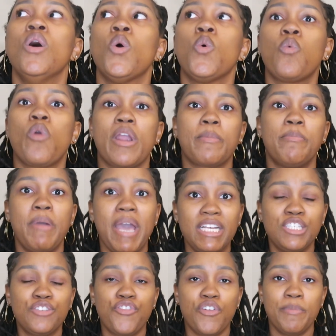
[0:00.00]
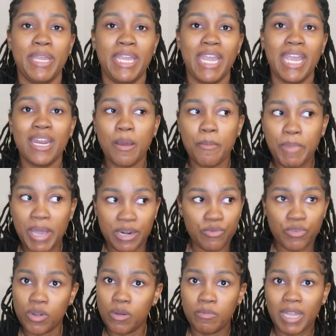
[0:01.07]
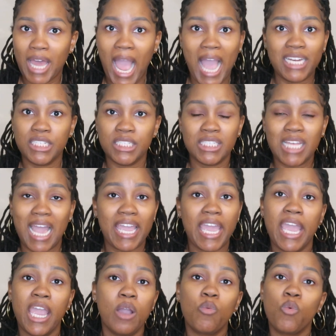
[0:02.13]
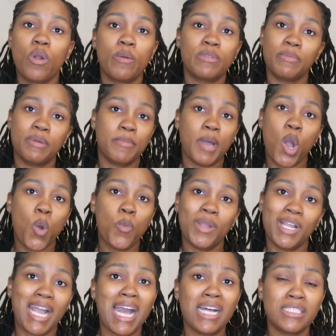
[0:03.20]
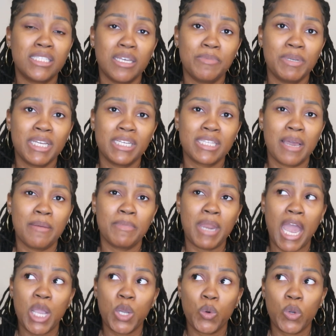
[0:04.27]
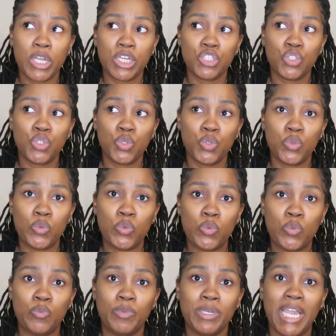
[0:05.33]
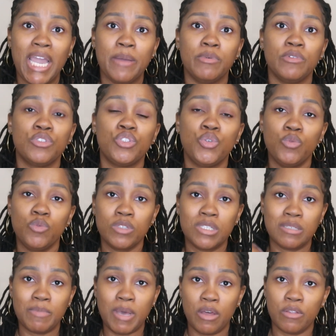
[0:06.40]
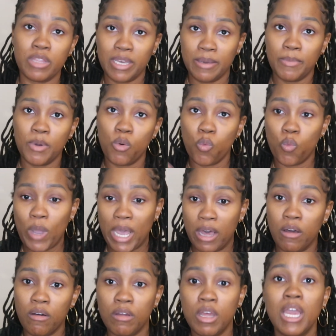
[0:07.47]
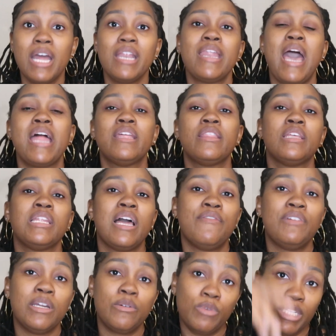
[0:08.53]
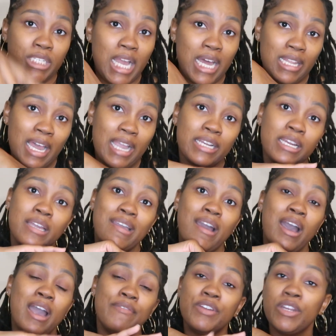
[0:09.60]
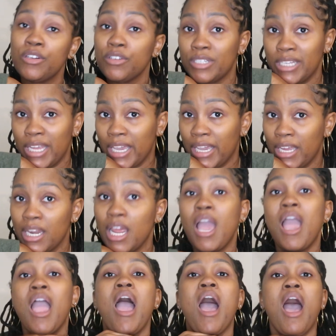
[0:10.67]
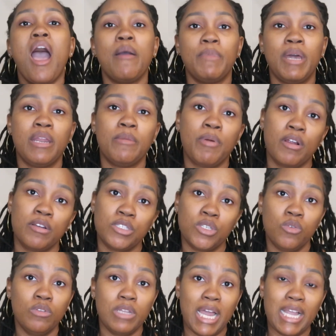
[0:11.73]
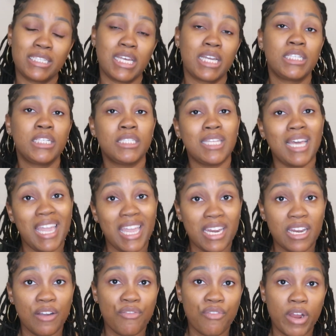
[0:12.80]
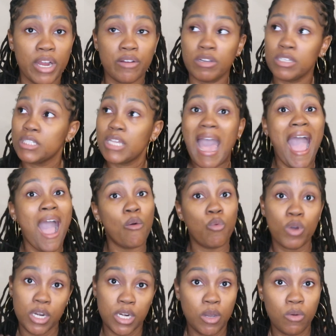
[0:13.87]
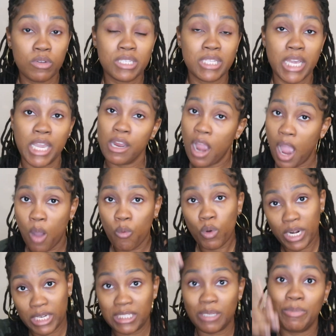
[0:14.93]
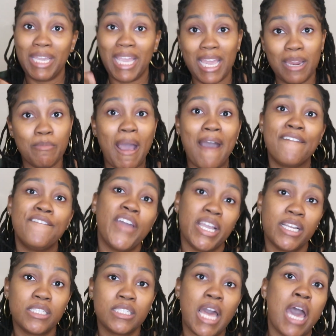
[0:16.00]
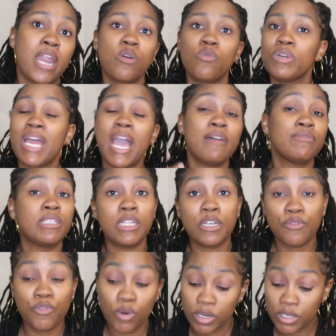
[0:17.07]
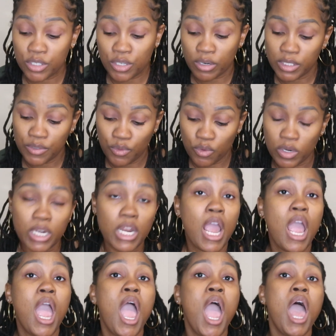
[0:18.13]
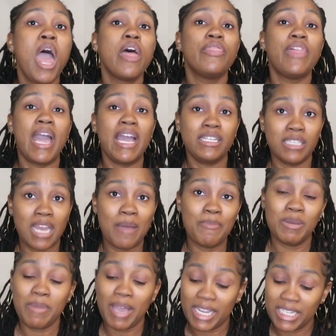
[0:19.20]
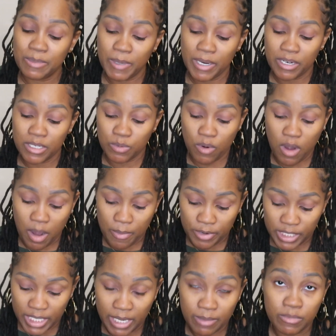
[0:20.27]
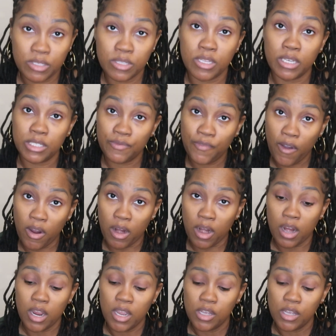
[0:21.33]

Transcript: work best for me in a bedroom. Like I can't warm them in my open concept because I'm not going to be able to smell them well. Not at the level at which I like. Now y'all have to understand, I'm not a person who likes like just a hint of fragrance. I want to know what's there. I want it to be in my face. I don't want to have to look for it or search for it. That has not been my experience with Harper James thus far.